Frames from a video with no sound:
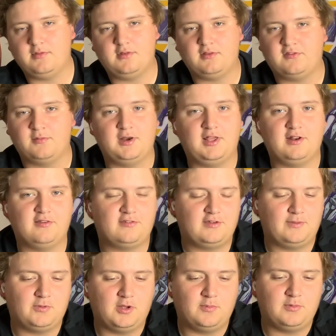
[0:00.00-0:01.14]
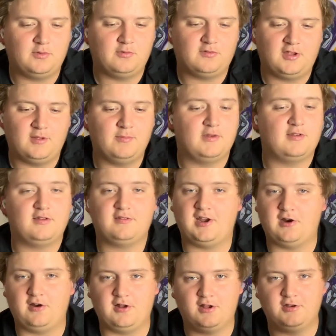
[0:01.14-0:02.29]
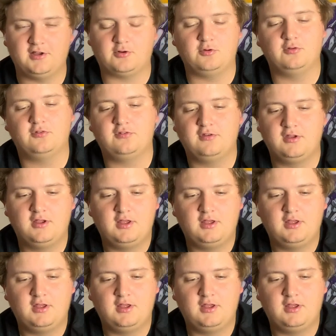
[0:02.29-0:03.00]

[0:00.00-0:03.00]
somebody had to step up, and it was him and Terrion Nichols.